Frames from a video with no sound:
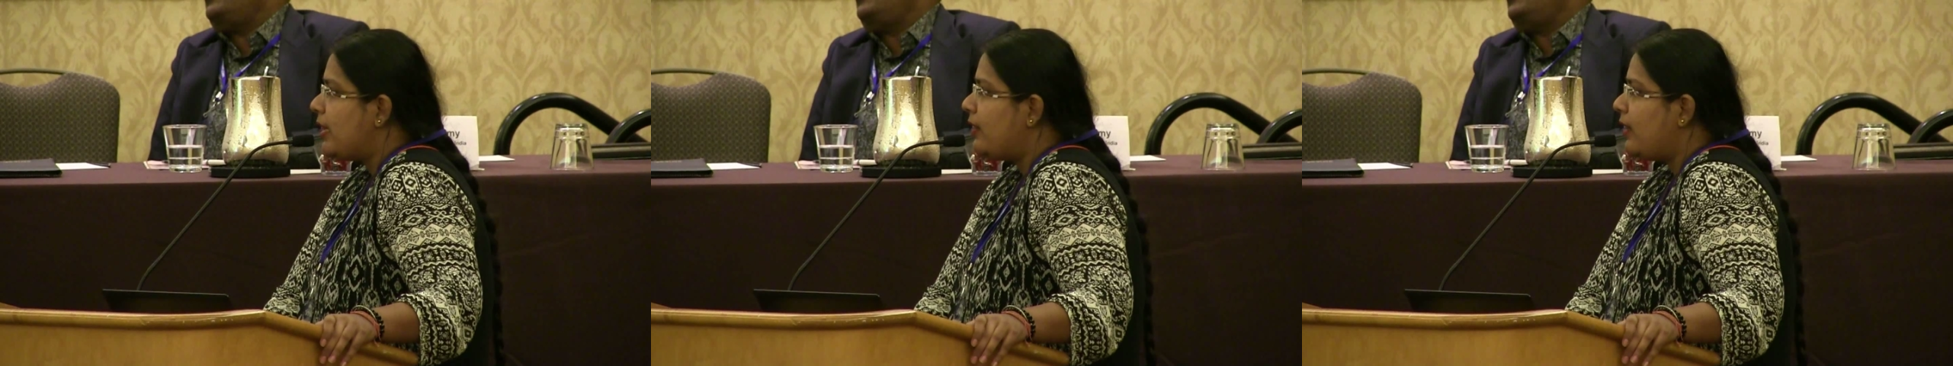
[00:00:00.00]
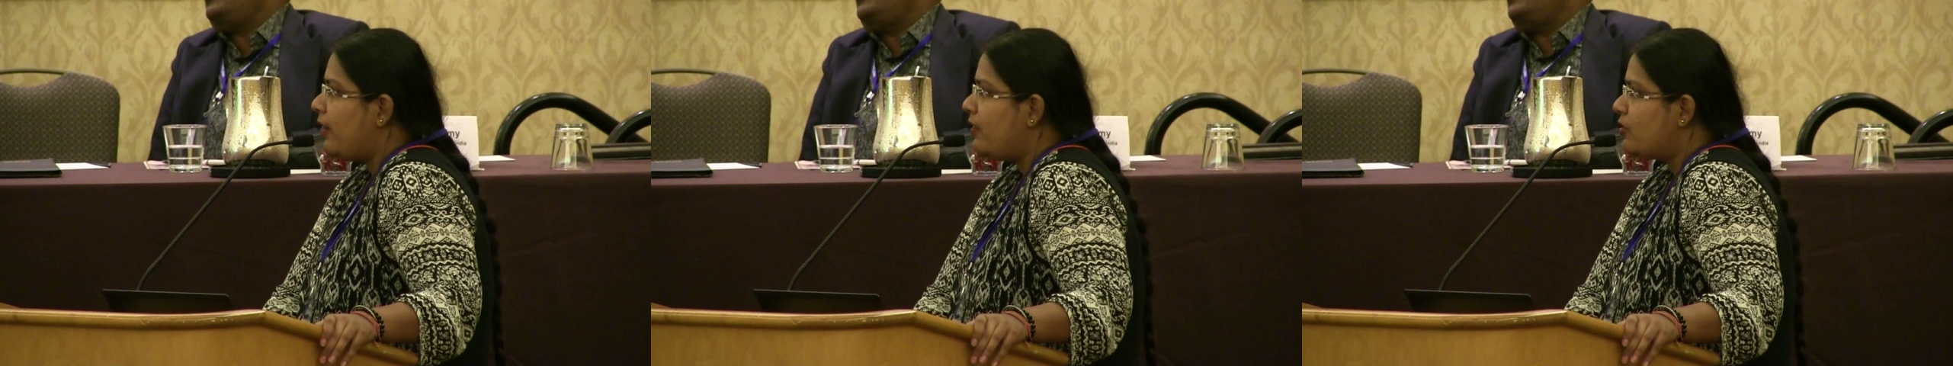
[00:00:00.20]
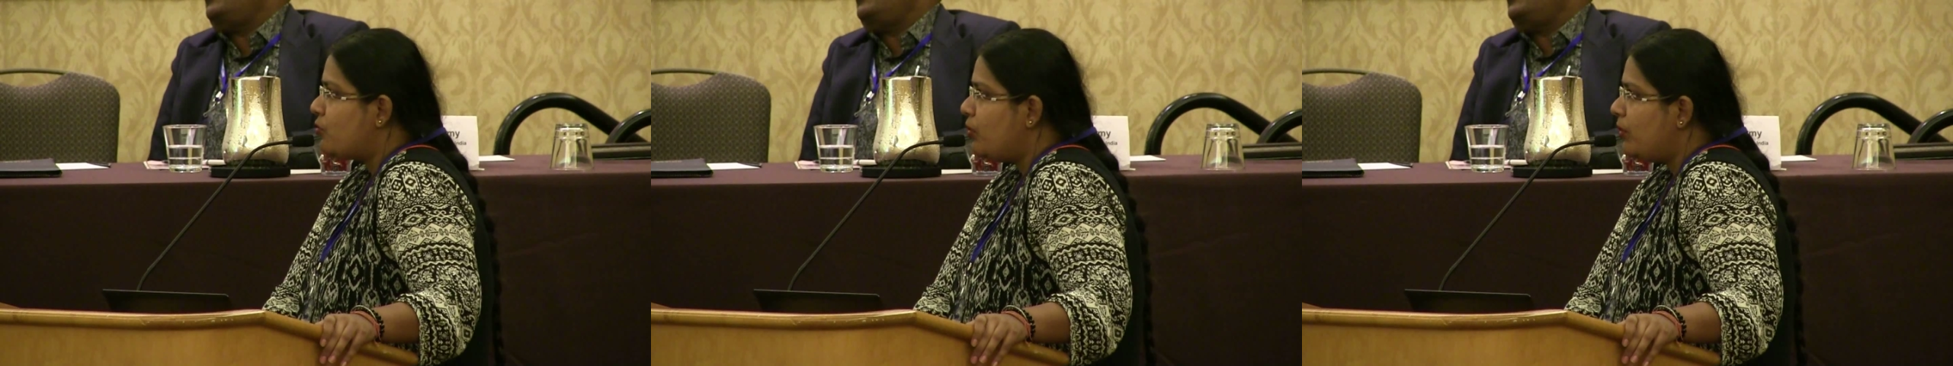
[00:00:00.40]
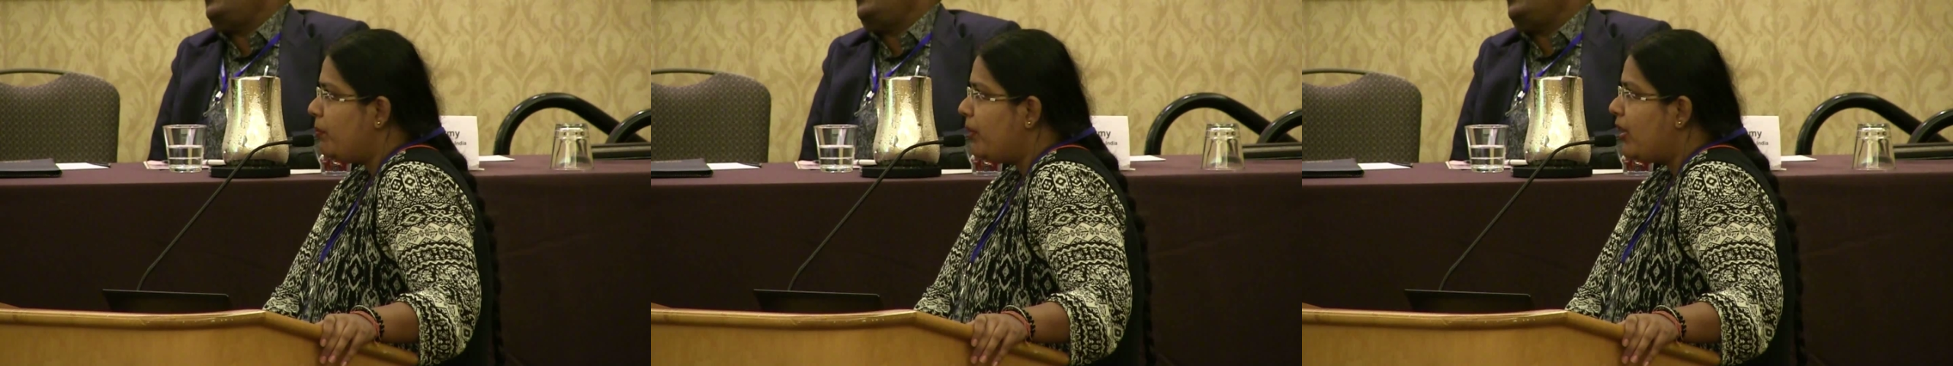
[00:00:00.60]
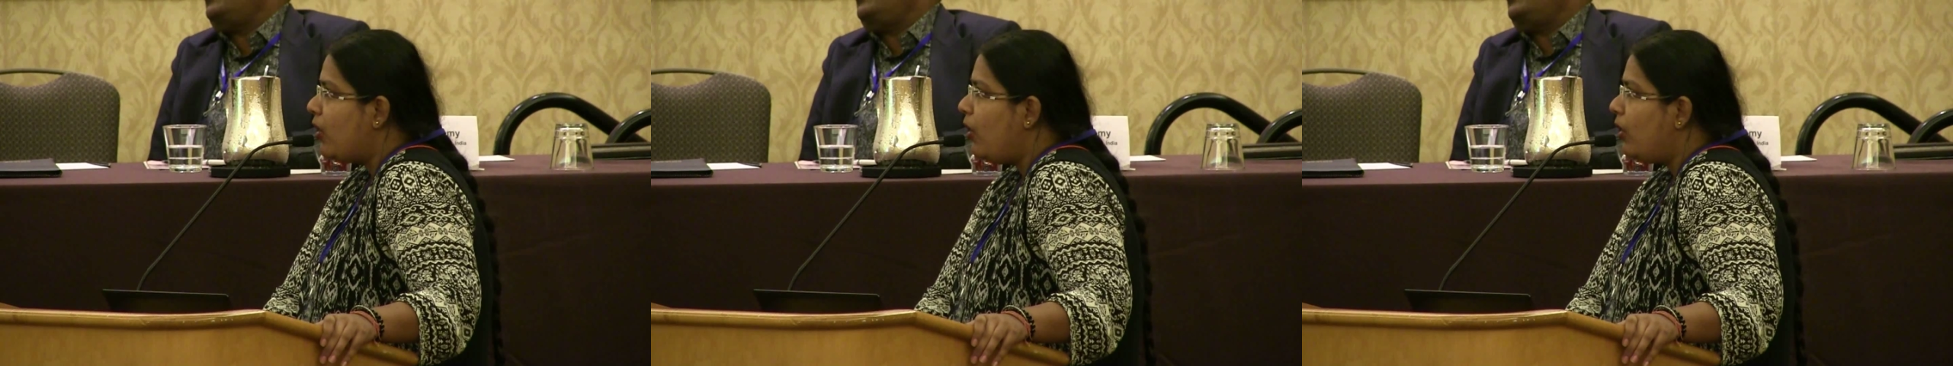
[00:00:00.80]
then there is
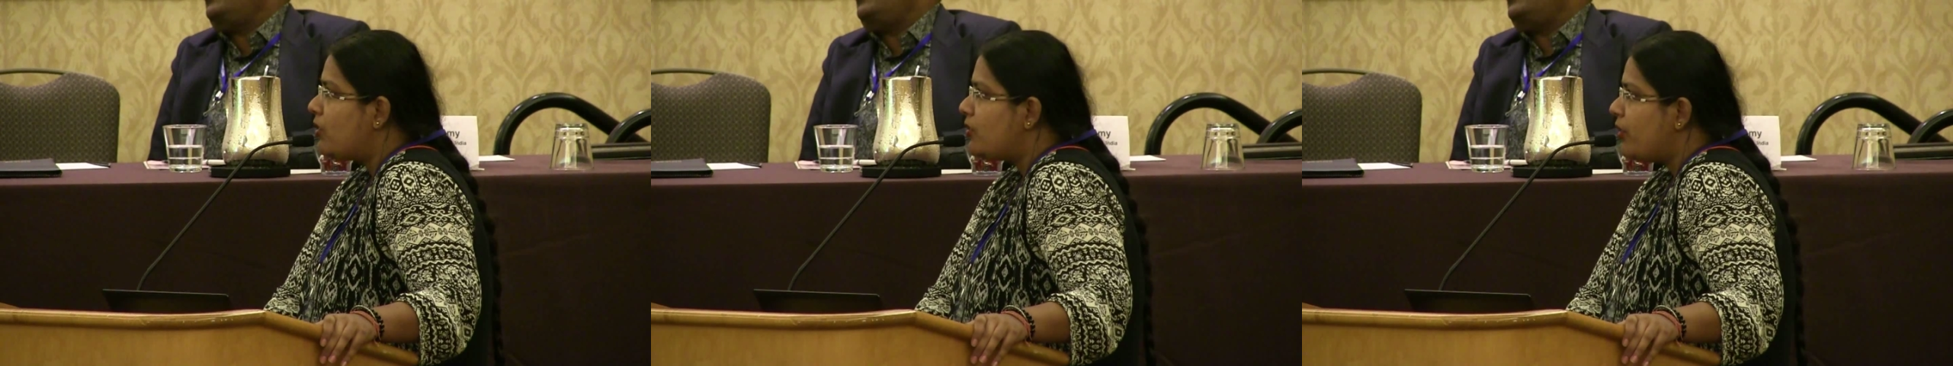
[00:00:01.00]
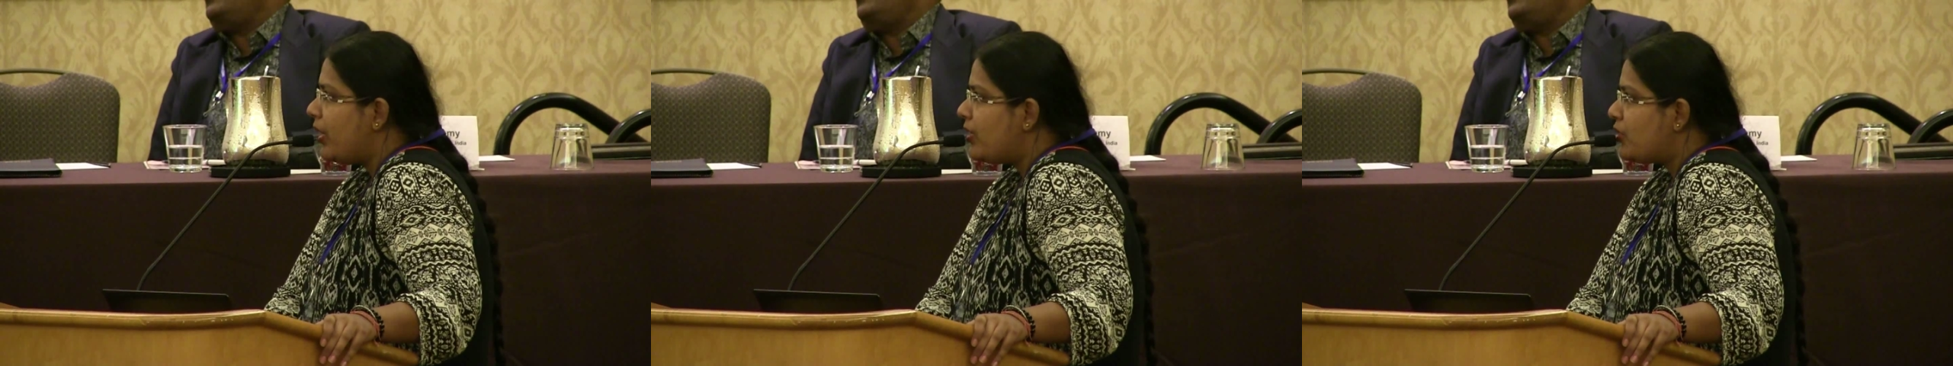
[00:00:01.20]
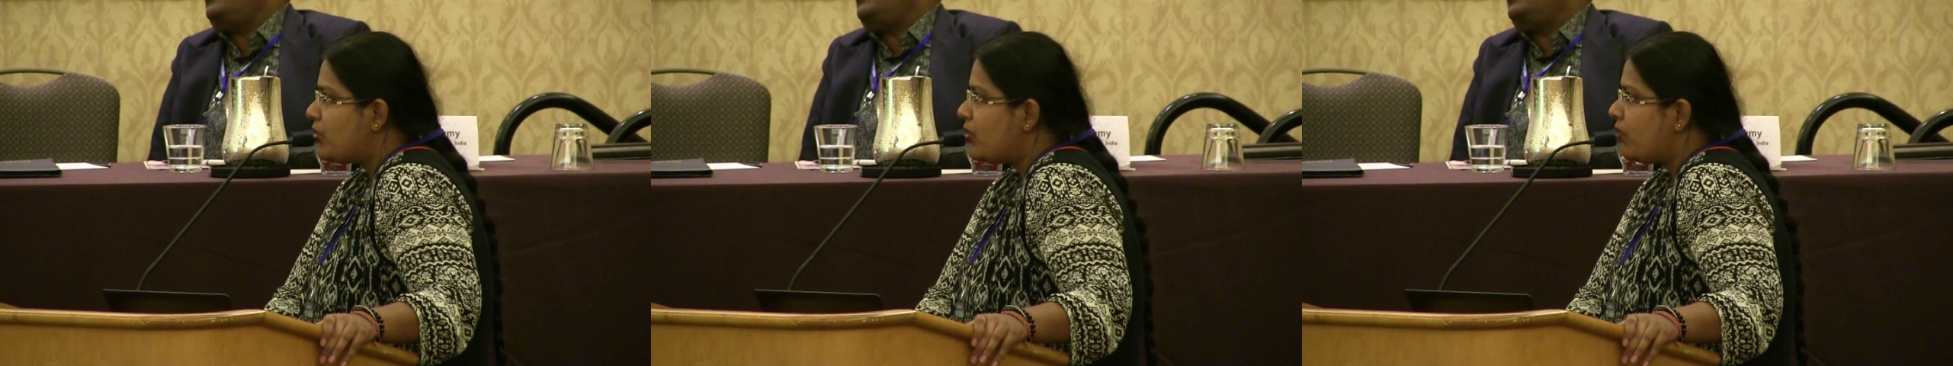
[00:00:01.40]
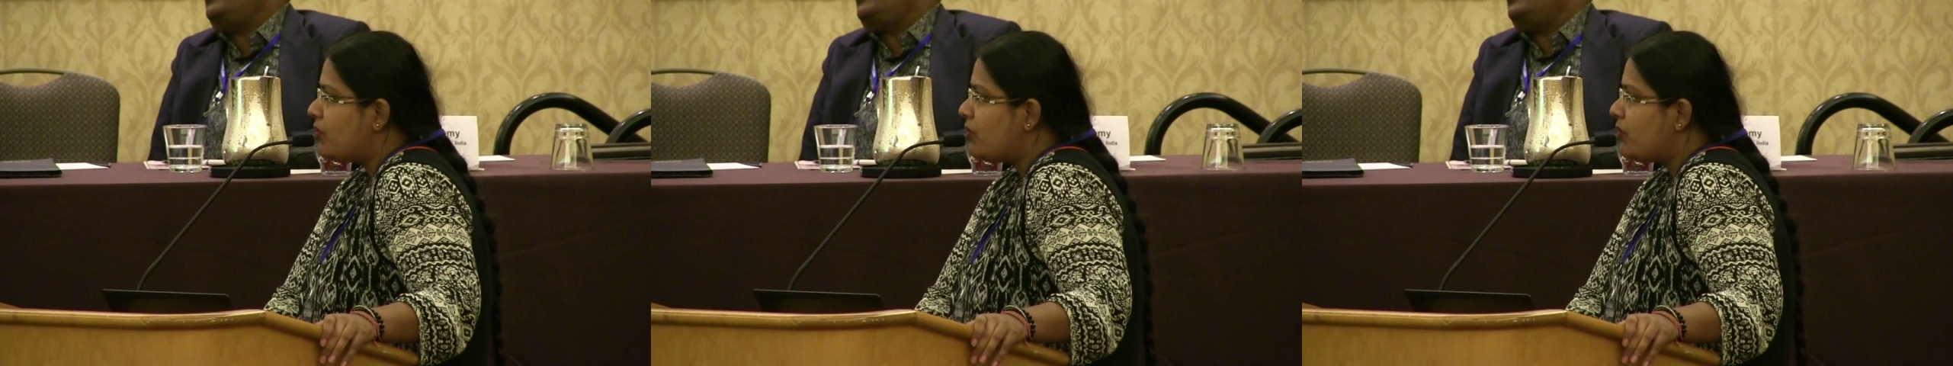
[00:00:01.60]
rhythmic alteration